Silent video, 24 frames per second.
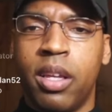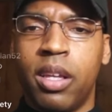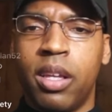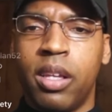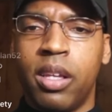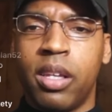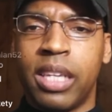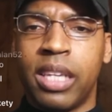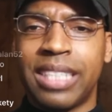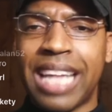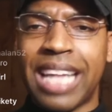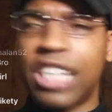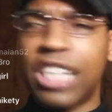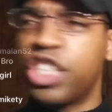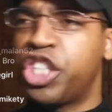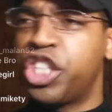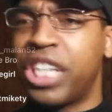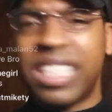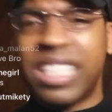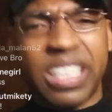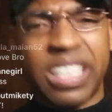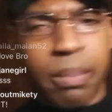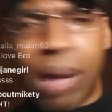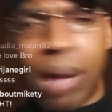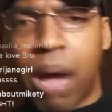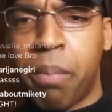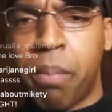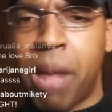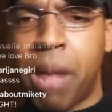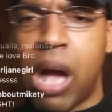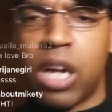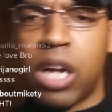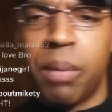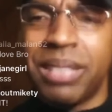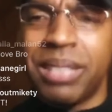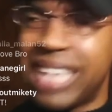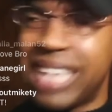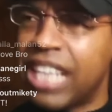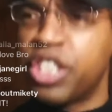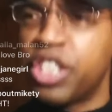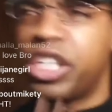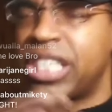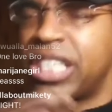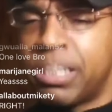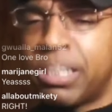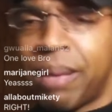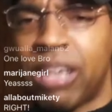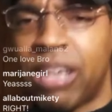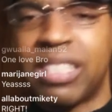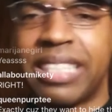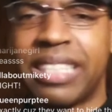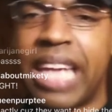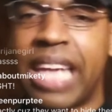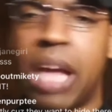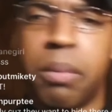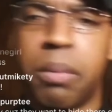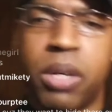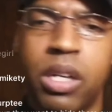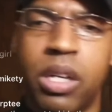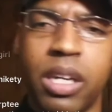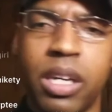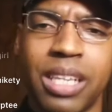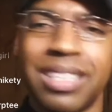It's not just about Malcolm. It's not just about Sam Cooke.